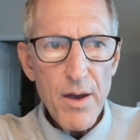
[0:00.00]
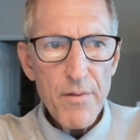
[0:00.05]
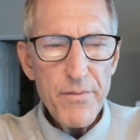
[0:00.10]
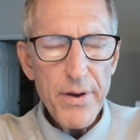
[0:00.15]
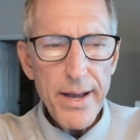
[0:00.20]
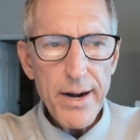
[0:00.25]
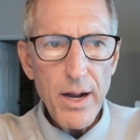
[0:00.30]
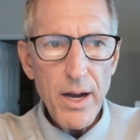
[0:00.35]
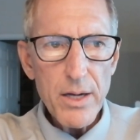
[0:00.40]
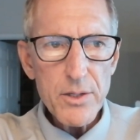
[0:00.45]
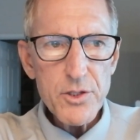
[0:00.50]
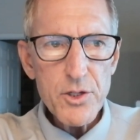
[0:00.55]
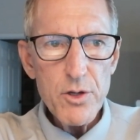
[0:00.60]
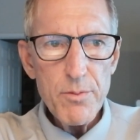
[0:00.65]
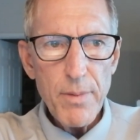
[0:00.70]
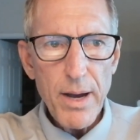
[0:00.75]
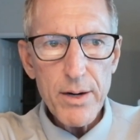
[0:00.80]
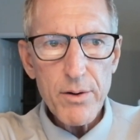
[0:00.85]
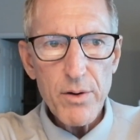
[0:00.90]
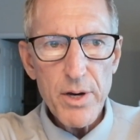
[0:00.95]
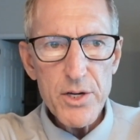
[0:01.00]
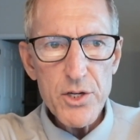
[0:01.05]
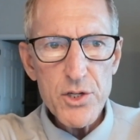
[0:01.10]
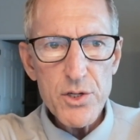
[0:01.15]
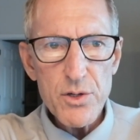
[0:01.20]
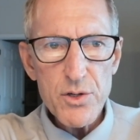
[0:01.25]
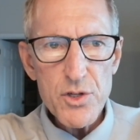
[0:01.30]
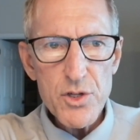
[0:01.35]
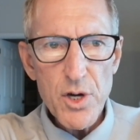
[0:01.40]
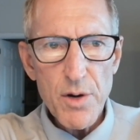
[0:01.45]
VanUATU
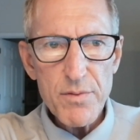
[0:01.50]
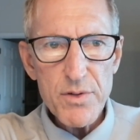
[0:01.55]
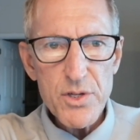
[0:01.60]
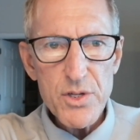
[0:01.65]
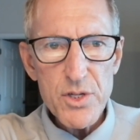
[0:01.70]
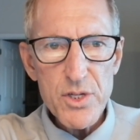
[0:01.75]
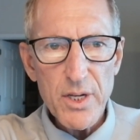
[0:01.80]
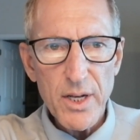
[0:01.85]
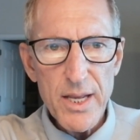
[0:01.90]
Migration Services